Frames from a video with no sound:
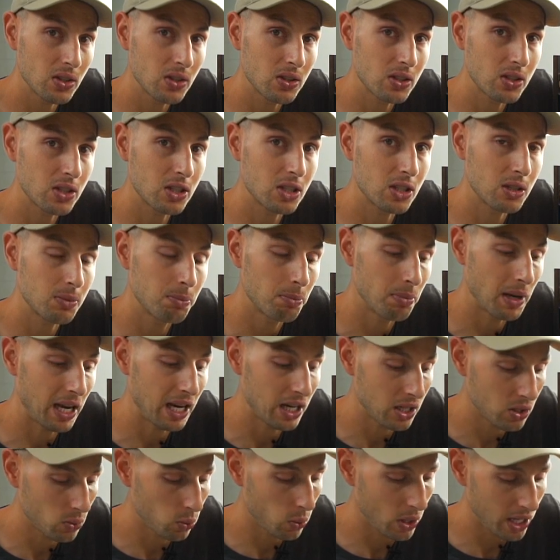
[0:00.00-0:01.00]
a
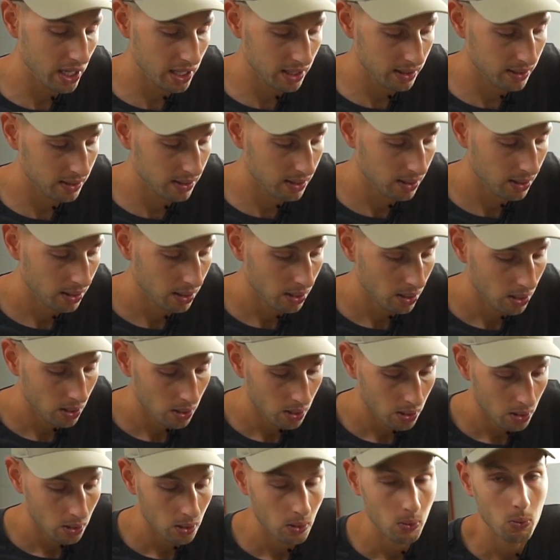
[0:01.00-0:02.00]
space waste,
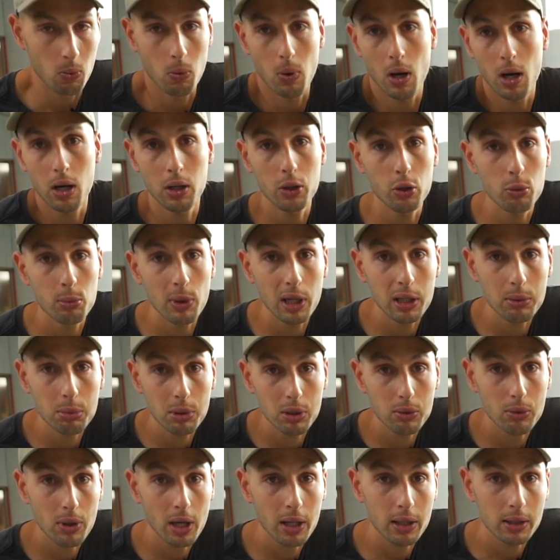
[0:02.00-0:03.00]
well, you might
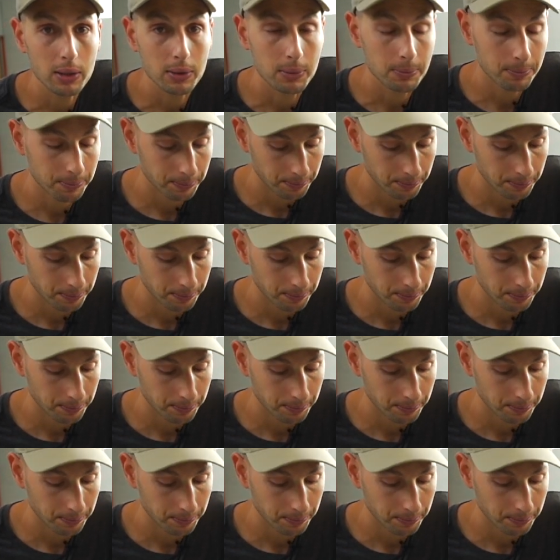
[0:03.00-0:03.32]
be right.